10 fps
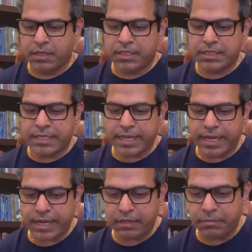The
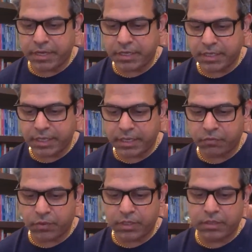second element
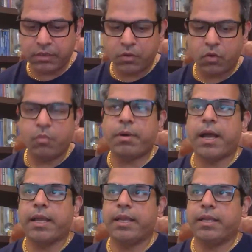it will go
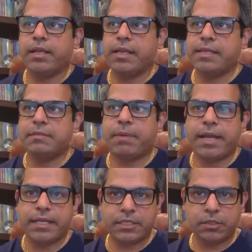by is
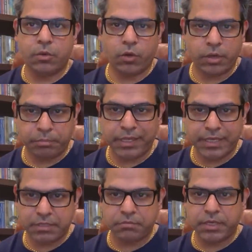by its lord
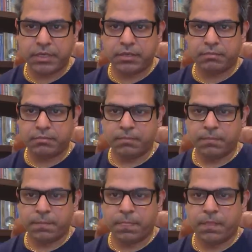placement.
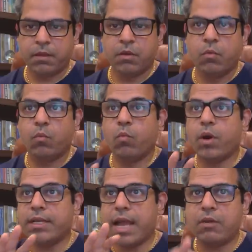
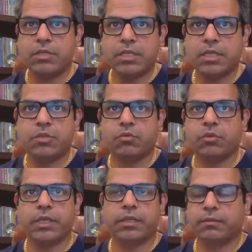What house is its
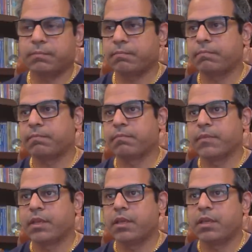ruling?
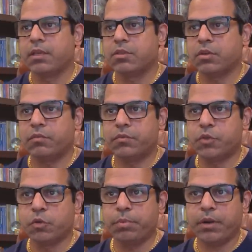So
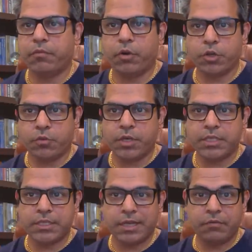Jupiter for
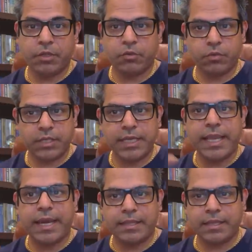Taurus ascendant will rule
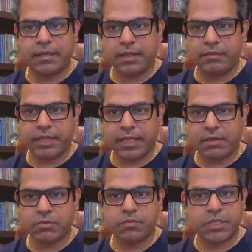the eighth and eleventh
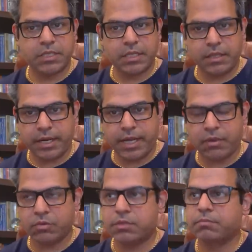house, which is a trick
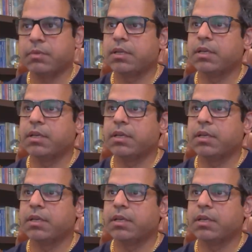house.